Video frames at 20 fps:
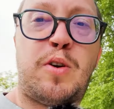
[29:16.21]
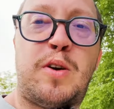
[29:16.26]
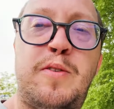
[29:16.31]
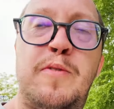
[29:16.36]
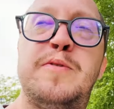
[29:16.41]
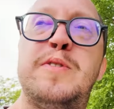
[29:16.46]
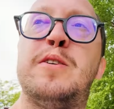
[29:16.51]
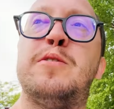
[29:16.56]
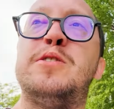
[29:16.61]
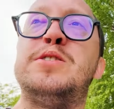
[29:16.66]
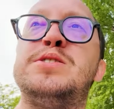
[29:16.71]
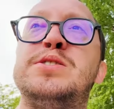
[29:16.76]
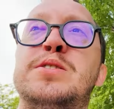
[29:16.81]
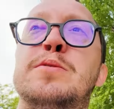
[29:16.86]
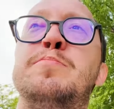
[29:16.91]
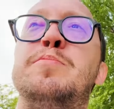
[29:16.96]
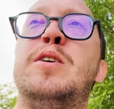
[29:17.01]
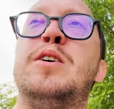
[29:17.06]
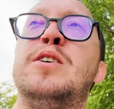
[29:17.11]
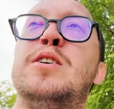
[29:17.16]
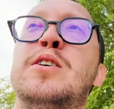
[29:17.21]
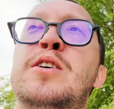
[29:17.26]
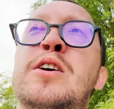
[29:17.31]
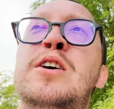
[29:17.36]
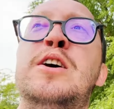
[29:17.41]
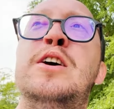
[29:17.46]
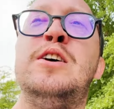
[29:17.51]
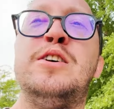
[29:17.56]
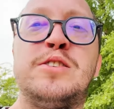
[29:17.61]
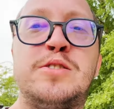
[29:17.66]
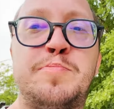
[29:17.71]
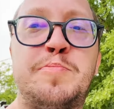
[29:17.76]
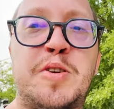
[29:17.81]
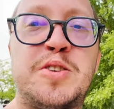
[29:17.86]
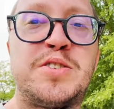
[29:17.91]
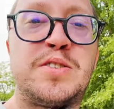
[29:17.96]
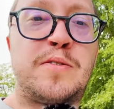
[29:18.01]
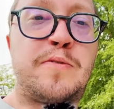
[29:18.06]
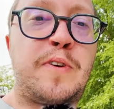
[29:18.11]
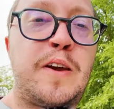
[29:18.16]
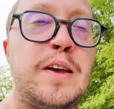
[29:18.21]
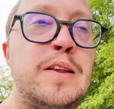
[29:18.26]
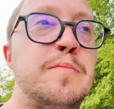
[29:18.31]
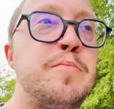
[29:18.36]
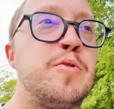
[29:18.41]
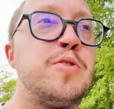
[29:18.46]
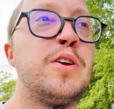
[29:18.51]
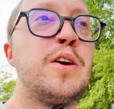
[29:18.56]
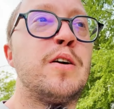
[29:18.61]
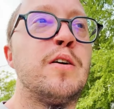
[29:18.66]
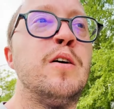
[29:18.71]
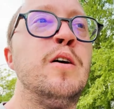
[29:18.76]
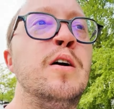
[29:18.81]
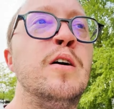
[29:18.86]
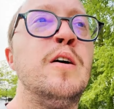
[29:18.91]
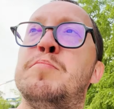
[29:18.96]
if there is some spots available there.